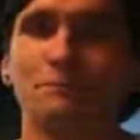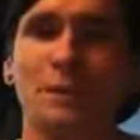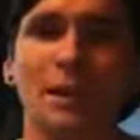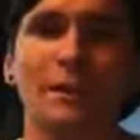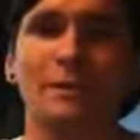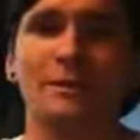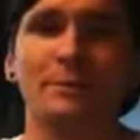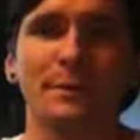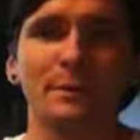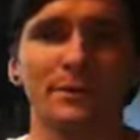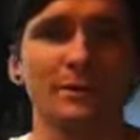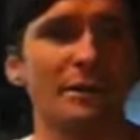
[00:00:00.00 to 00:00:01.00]
Yeah, that's
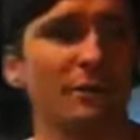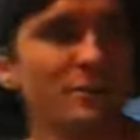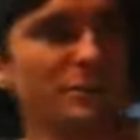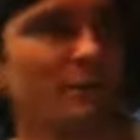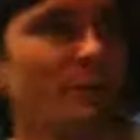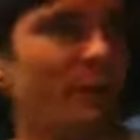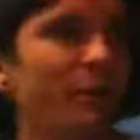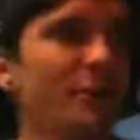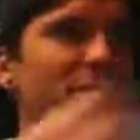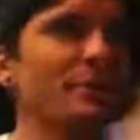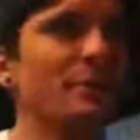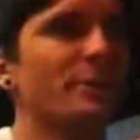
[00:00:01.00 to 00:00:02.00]
pretty much it. I'll show the
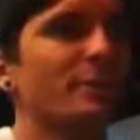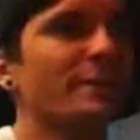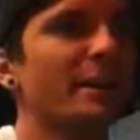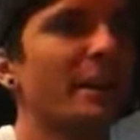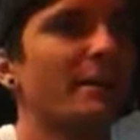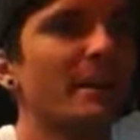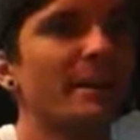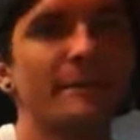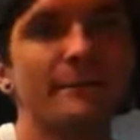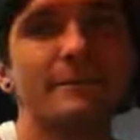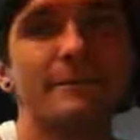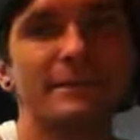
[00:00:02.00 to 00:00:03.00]
purge one more time. I
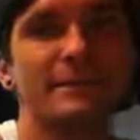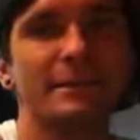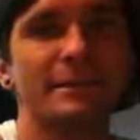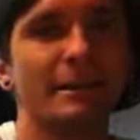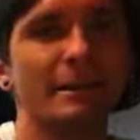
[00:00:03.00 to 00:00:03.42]
never knew this thing could